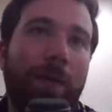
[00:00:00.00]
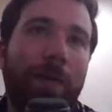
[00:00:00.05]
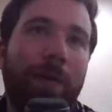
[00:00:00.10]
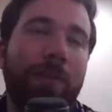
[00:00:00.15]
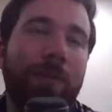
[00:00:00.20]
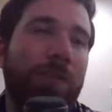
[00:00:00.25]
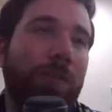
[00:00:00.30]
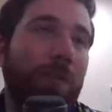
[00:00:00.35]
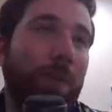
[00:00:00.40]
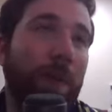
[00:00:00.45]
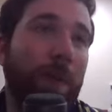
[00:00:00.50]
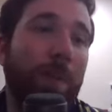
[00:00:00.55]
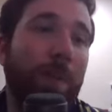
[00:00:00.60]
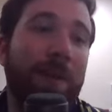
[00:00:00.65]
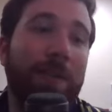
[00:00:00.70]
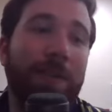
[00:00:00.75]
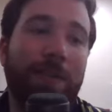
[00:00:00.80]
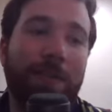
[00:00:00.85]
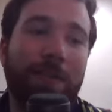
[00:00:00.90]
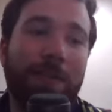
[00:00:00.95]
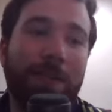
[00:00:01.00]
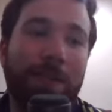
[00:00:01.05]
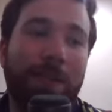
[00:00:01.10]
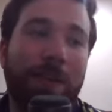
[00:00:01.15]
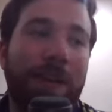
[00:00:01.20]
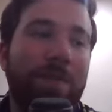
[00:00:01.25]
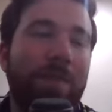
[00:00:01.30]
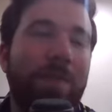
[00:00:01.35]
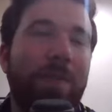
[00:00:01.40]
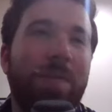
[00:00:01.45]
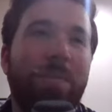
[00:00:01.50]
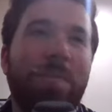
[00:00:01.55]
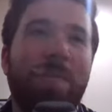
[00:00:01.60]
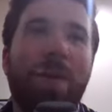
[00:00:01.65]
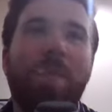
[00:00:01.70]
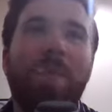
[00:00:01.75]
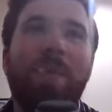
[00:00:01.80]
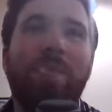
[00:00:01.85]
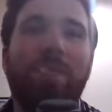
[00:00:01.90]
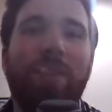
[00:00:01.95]
assuming Messi's in, even
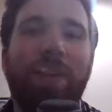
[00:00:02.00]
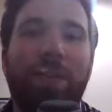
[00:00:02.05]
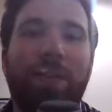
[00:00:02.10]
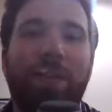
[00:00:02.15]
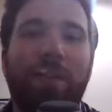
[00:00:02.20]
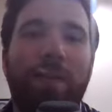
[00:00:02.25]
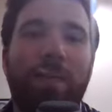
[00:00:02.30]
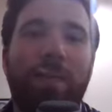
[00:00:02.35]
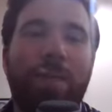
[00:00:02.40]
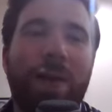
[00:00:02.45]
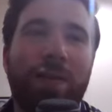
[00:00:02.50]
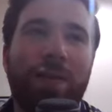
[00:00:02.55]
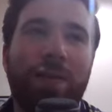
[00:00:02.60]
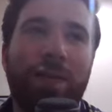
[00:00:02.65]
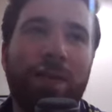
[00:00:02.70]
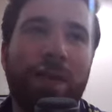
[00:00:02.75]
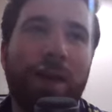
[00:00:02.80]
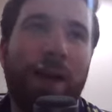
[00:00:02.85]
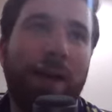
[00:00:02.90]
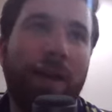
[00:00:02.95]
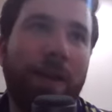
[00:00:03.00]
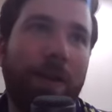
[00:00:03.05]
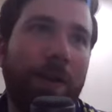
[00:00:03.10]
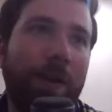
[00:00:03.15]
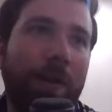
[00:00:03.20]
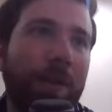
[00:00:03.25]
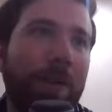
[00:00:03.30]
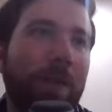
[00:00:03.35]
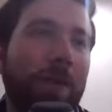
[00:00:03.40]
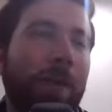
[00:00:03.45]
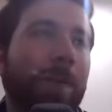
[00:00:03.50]
if Messi's not here,